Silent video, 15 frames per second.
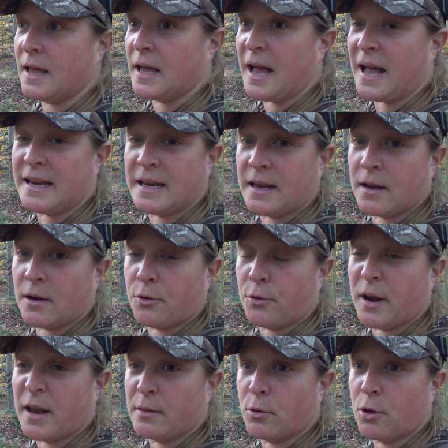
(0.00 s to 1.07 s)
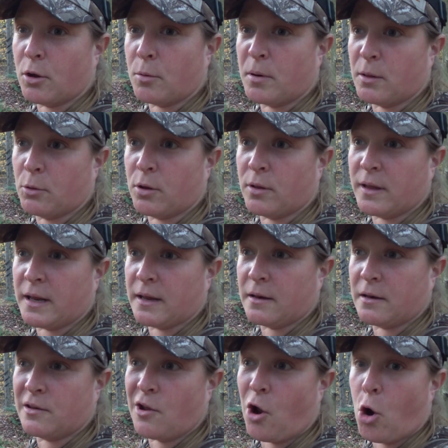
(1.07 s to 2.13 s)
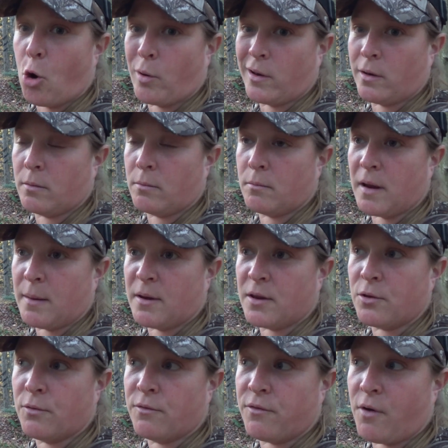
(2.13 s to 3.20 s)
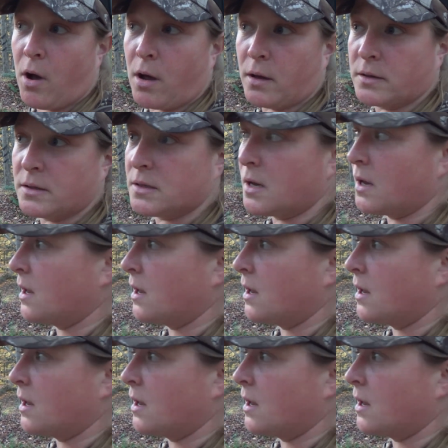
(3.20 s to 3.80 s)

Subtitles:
I didn't get a great look, but it looked like a doe and maybe 2 fawns.